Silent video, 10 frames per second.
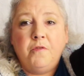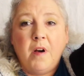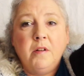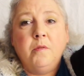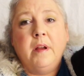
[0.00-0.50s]

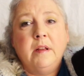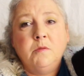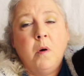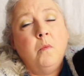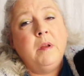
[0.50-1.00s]

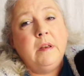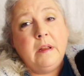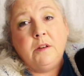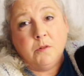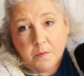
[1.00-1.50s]
fundraise what we
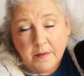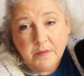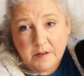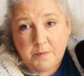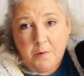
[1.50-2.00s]
need to run
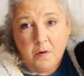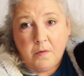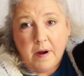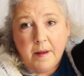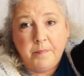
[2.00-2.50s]
this
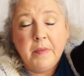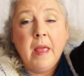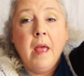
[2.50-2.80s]
program